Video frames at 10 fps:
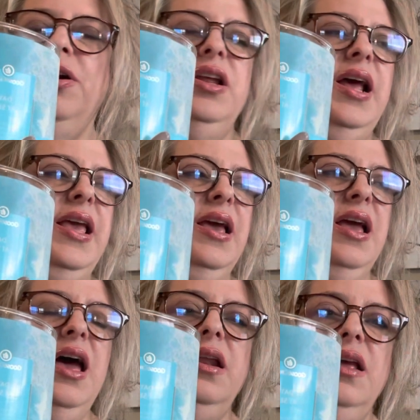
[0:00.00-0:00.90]
it, I
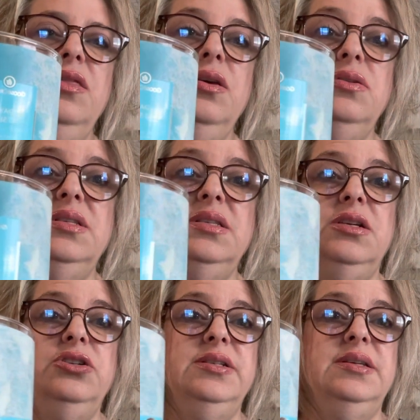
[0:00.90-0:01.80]
kind of get those
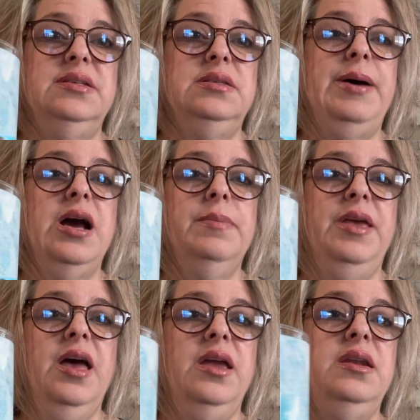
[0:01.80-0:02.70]
citruses back
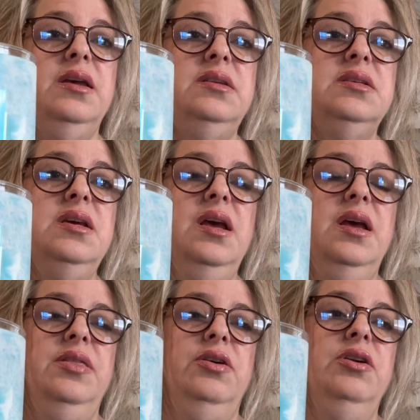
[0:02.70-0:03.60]
behind it.
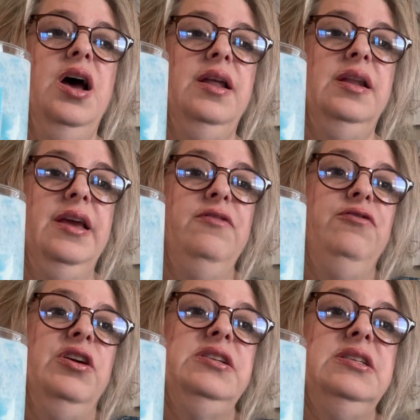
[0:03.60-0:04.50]
They're not like
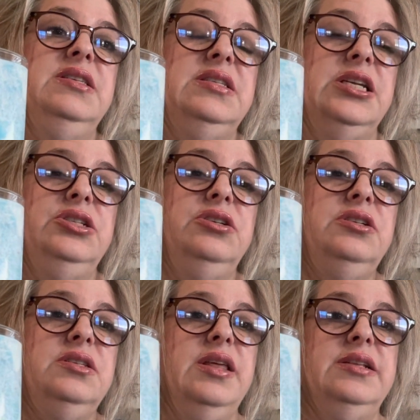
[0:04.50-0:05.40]
front and center,
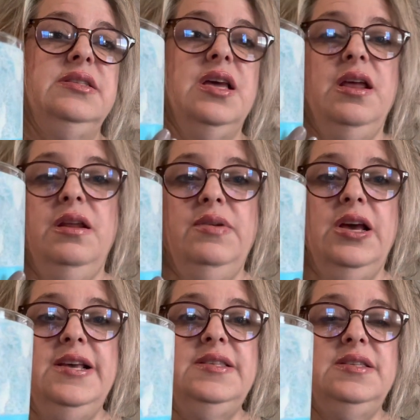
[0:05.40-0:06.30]
so that's kind of
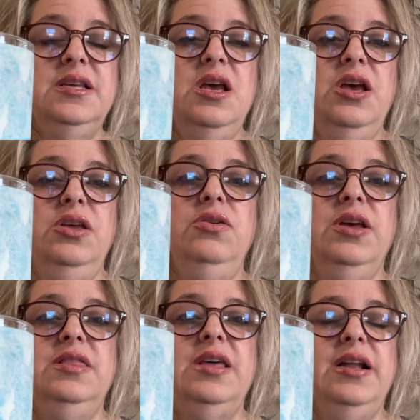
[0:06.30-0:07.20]
nice. You
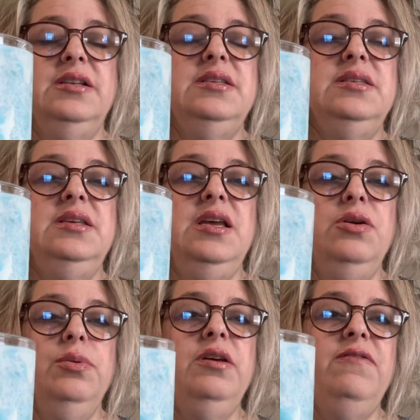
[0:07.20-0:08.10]
get that sea,
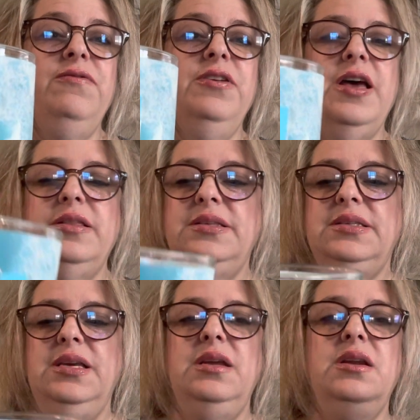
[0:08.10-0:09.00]
you really feel that
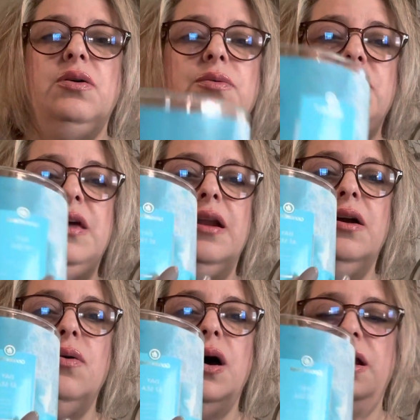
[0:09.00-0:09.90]
sea note with that
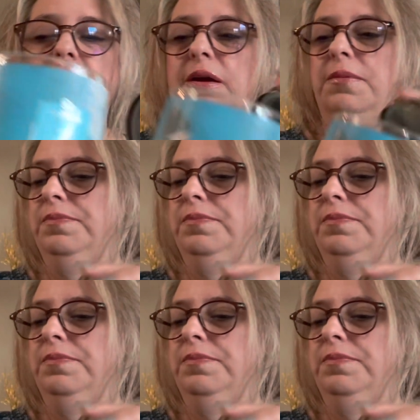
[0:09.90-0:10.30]
aquatic.